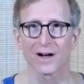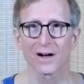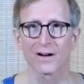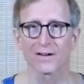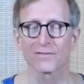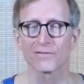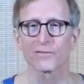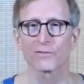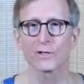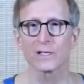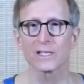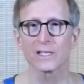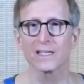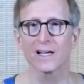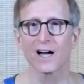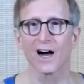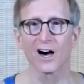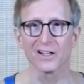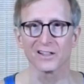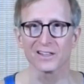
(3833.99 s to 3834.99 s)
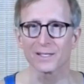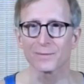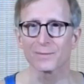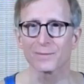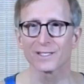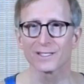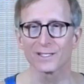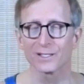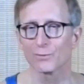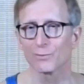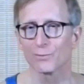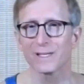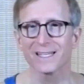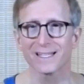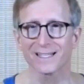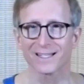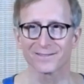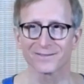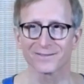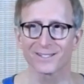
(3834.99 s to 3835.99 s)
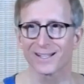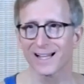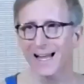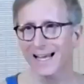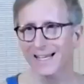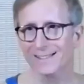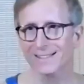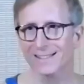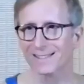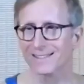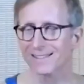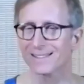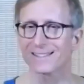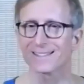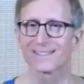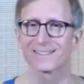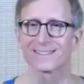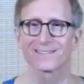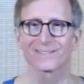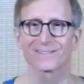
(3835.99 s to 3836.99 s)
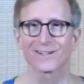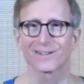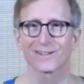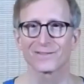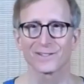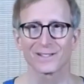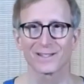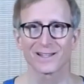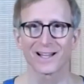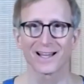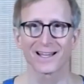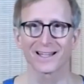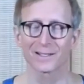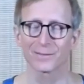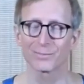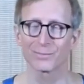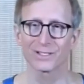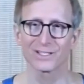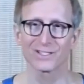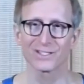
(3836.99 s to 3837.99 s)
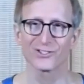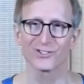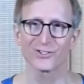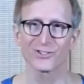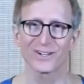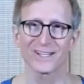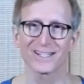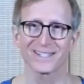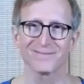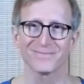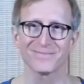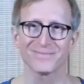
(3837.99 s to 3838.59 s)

a free, unlimited week of classes. So if you'd like, please join.